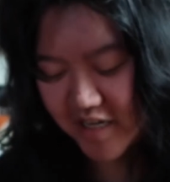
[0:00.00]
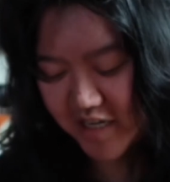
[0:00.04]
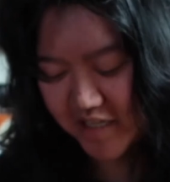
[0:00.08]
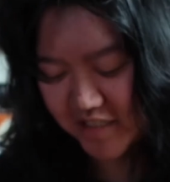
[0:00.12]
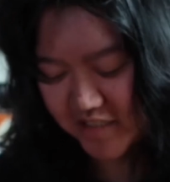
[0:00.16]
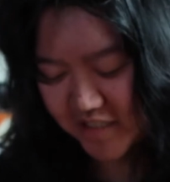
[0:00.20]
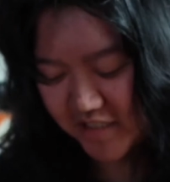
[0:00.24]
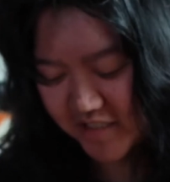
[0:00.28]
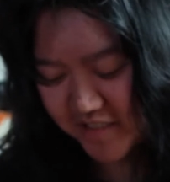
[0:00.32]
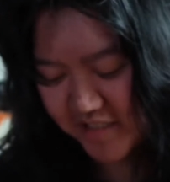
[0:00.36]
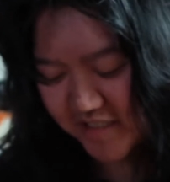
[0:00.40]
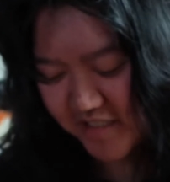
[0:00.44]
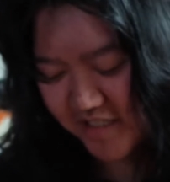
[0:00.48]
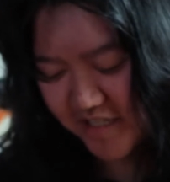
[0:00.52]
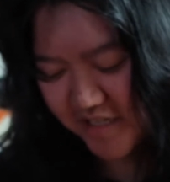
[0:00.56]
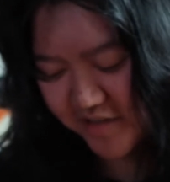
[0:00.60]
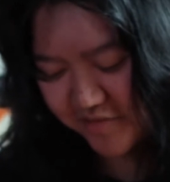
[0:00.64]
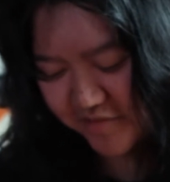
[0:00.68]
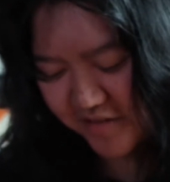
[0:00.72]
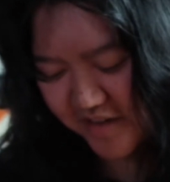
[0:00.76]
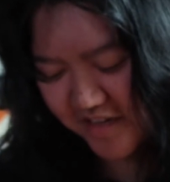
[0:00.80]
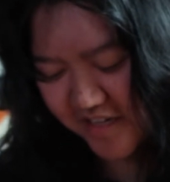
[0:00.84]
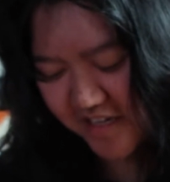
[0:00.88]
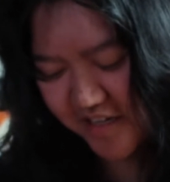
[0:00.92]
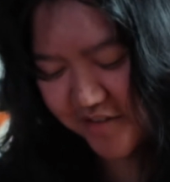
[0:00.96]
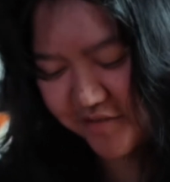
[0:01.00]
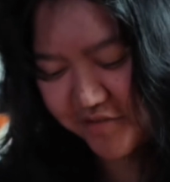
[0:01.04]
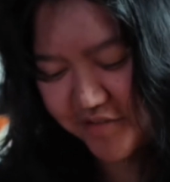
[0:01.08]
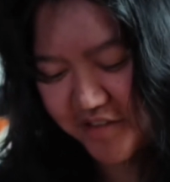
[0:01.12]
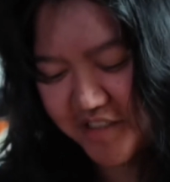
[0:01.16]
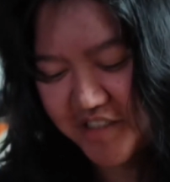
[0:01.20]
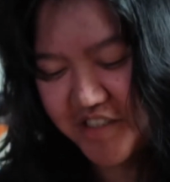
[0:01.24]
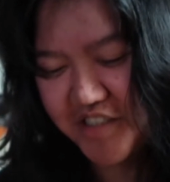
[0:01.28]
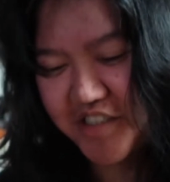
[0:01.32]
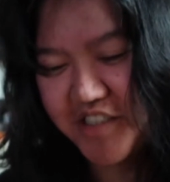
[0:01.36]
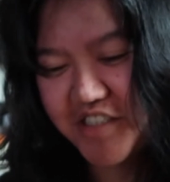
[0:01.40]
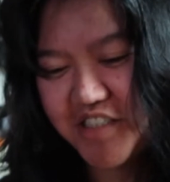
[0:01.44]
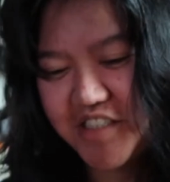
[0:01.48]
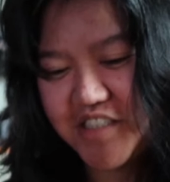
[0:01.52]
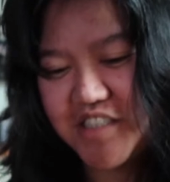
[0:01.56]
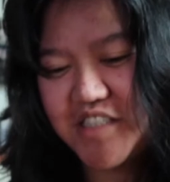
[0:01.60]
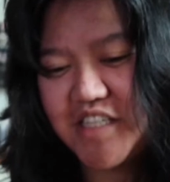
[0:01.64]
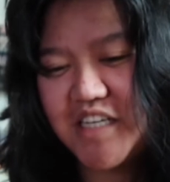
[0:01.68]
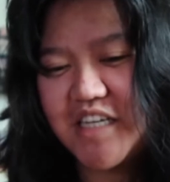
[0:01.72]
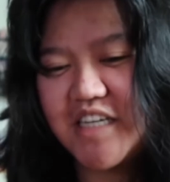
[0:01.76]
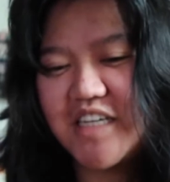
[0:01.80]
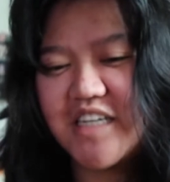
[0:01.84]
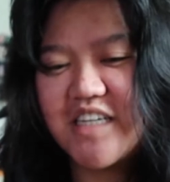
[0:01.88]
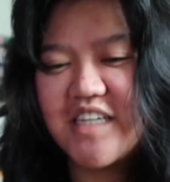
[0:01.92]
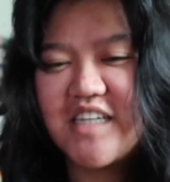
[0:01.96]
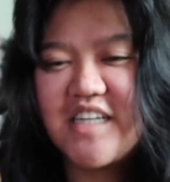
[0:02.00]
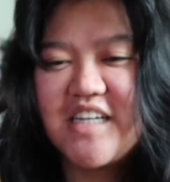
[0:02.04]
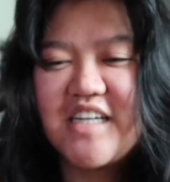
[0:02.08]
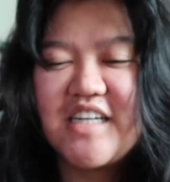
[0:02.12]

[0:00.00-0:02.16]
Let's see if I can finish this thing.